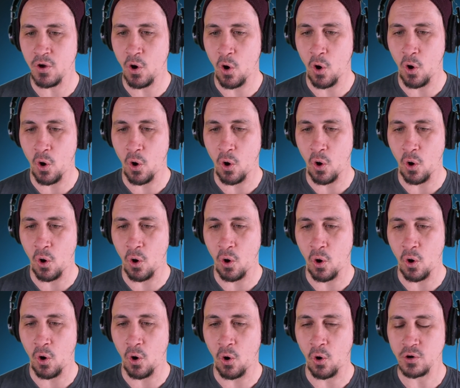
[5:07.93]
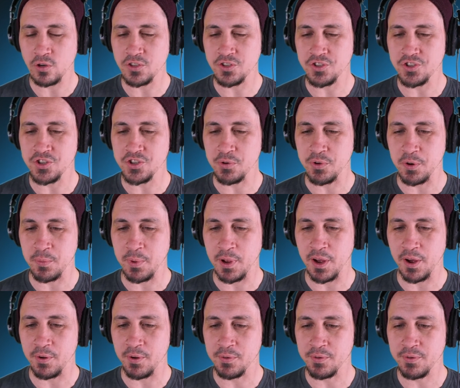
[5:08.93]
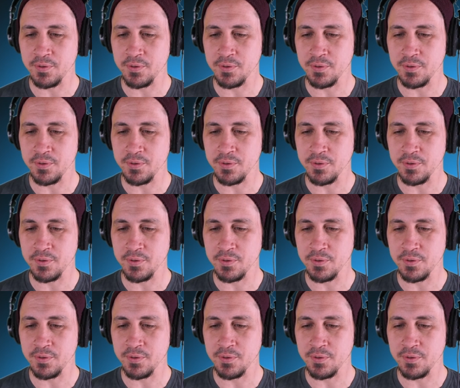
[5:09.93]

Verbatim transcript: Oh, she's chewing him out.